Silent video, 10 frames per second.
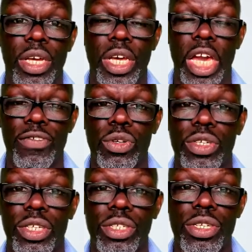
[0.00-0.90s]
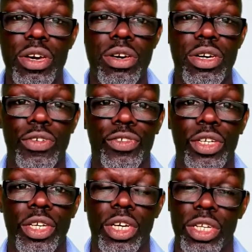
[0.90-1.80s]
If you're looking at nerves
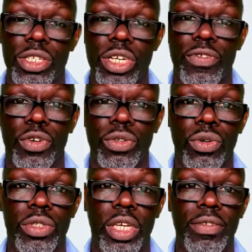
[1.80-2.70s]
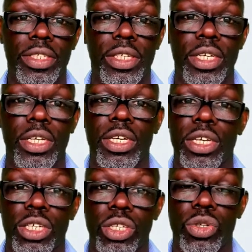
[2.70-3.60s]
and nerve conductivity,
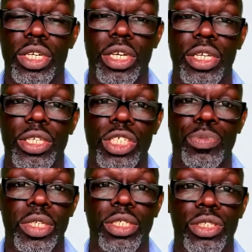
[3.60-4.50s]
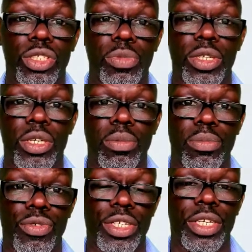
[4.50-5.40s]
you're looking at spleen and stomach
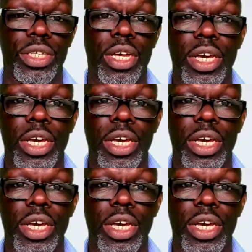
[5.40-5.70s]
meridian.